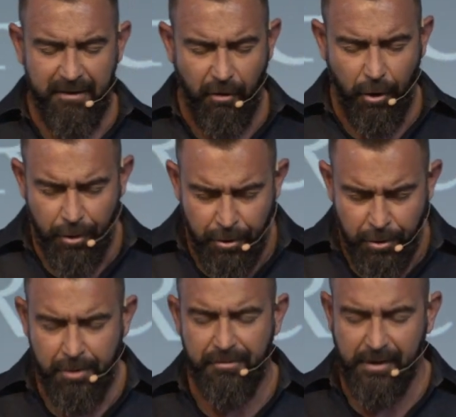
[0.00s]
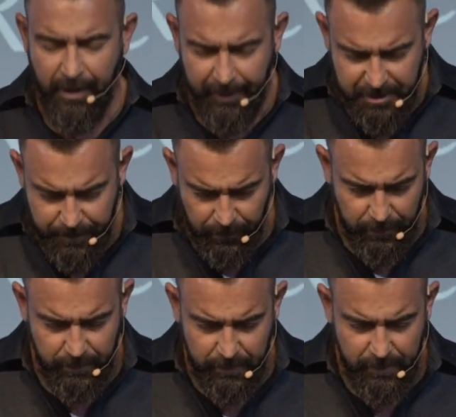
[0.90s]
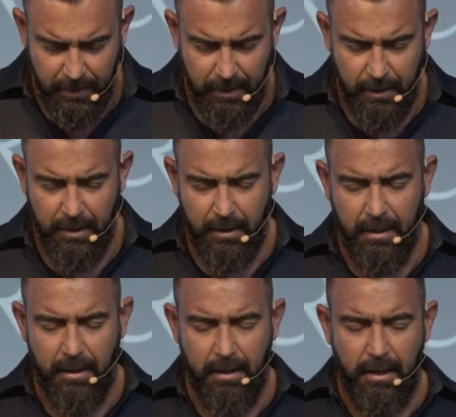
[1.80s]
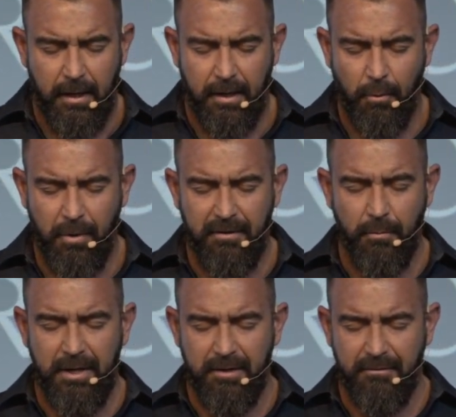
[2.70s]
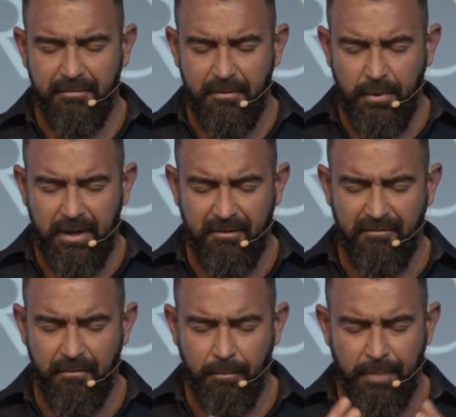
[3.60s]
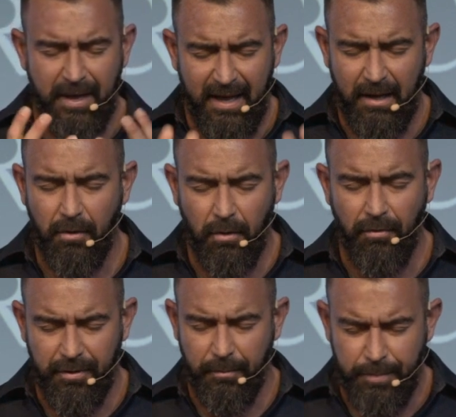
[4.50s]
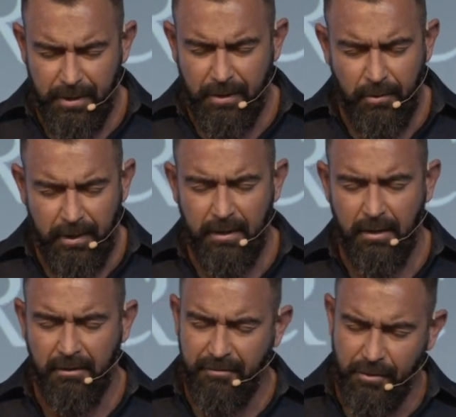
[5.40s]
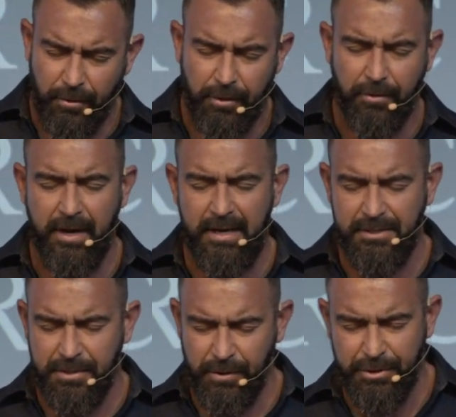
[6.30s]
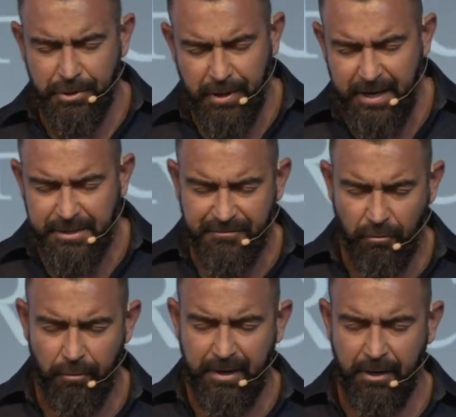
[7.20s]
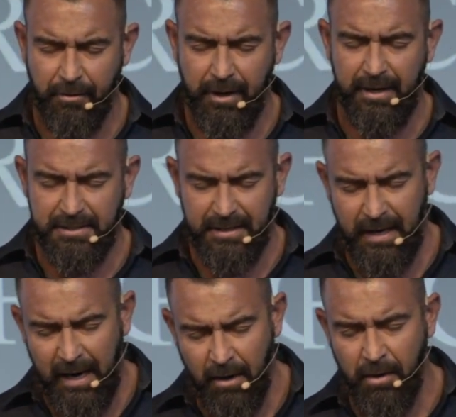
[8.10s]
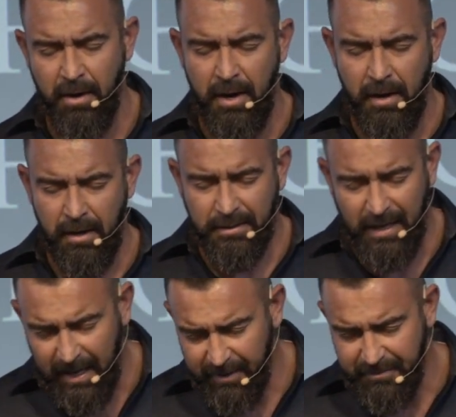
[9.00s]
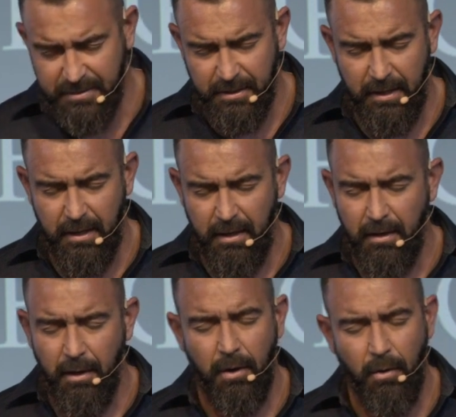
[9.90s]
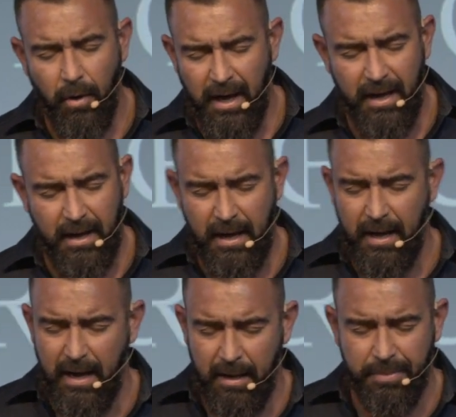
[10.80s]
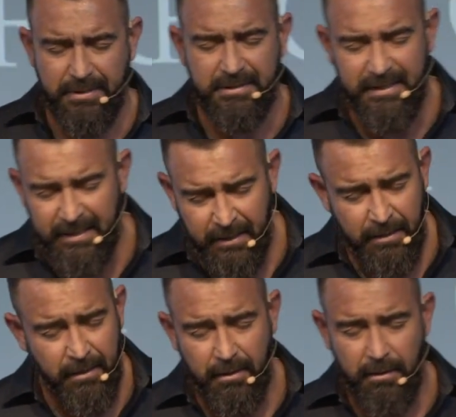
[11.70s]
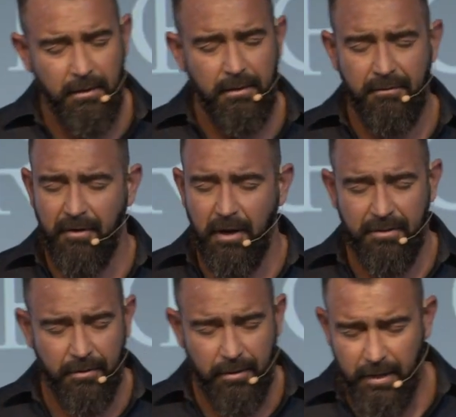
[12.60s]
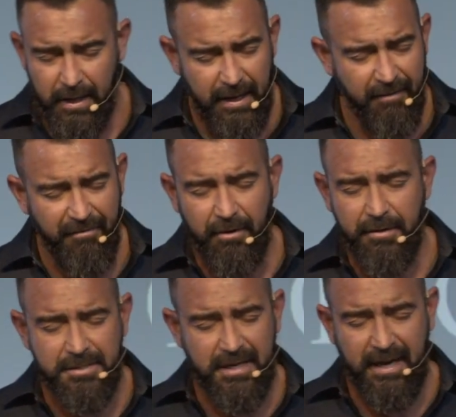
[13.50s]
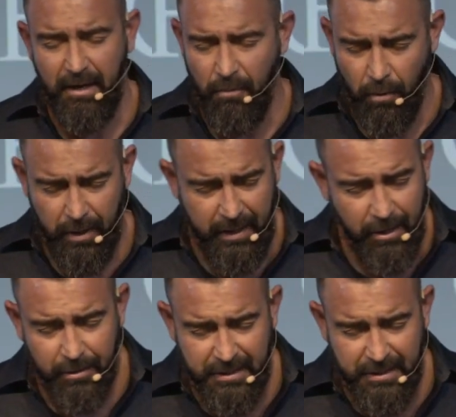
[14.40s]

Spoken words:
heard the gospel. We have beheld the beauty of your grace, your transforming grace in our lives. Oh, I plead, Father, if there is anyone here